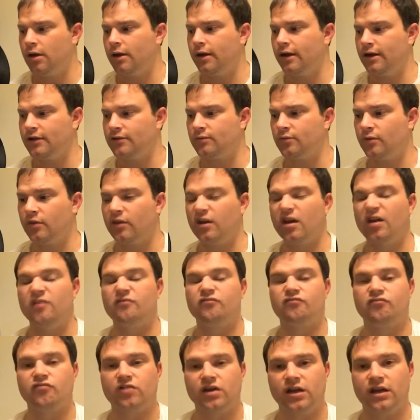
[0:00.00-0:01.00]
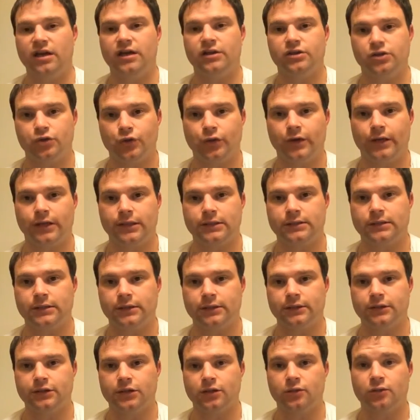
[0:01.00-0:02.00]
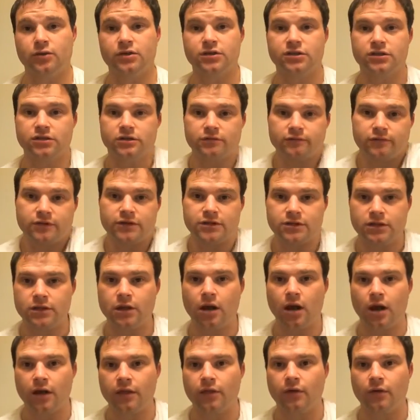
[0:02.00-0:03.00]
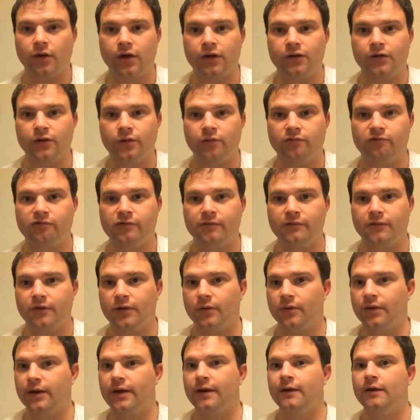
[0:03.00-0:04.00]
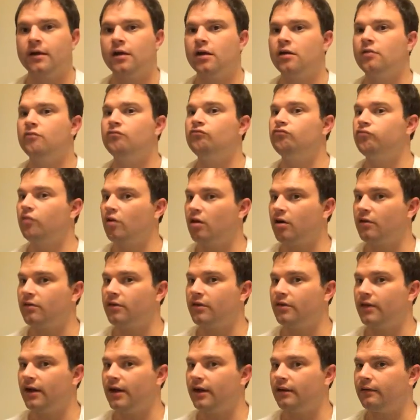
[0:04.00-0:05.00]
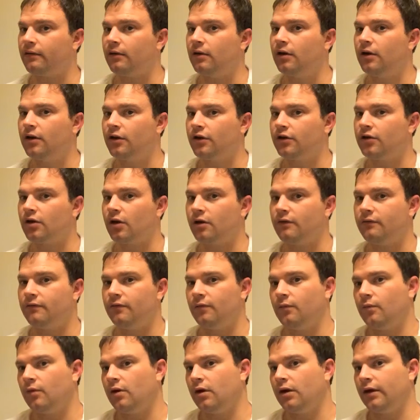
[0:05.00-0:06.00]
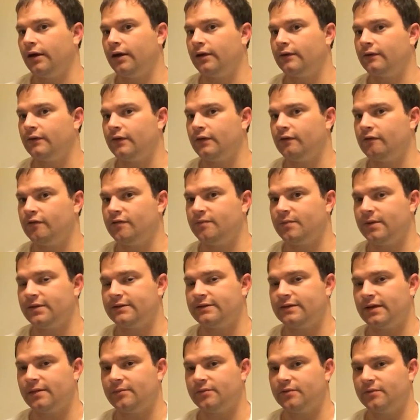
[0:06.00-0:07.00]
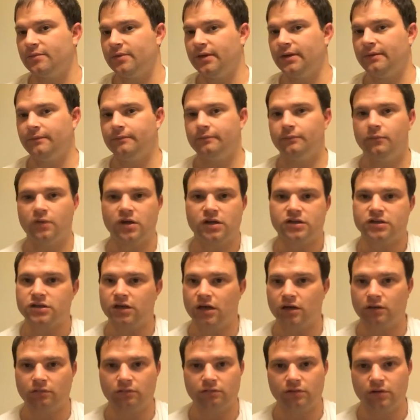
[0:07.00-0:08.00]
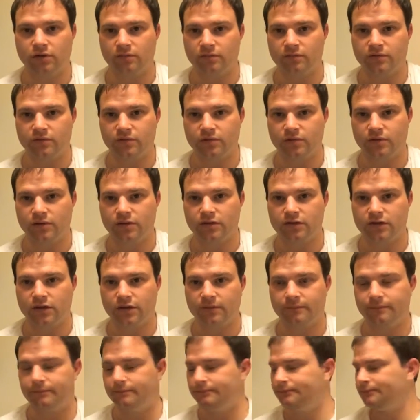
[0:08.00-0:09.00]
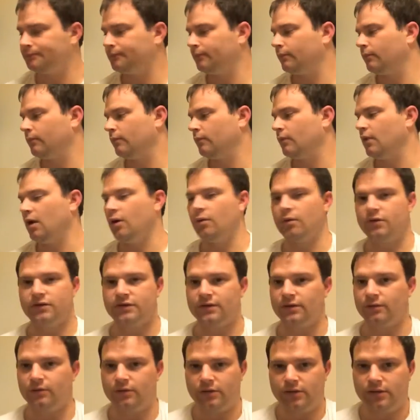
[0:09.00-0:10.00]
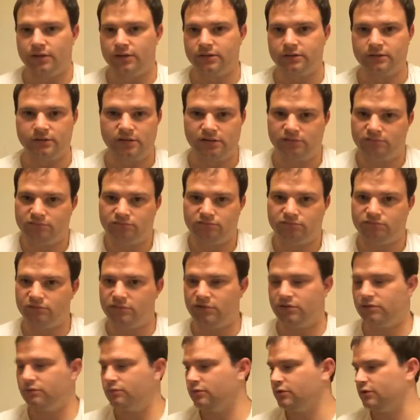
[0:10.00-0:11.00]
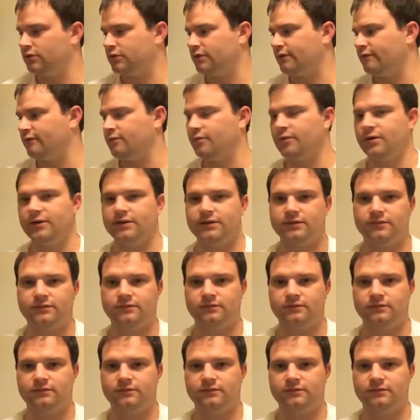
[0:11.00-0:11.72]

it's one that I'm really enjoying listening to, which is the reason that I thought I'd do a review on it, rather than go for what I consider his best album to be, which I'll come to another time. I won't tell you what it is, because everybody